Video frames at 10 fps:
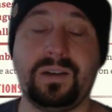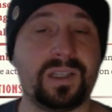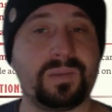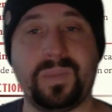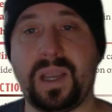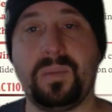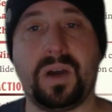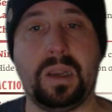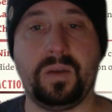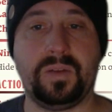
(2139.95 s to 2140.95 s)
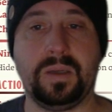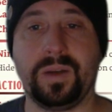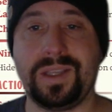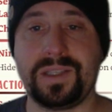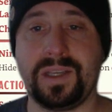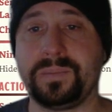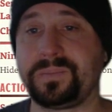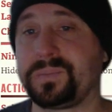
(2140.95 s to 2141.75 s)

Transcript: It just made my life a lot easier.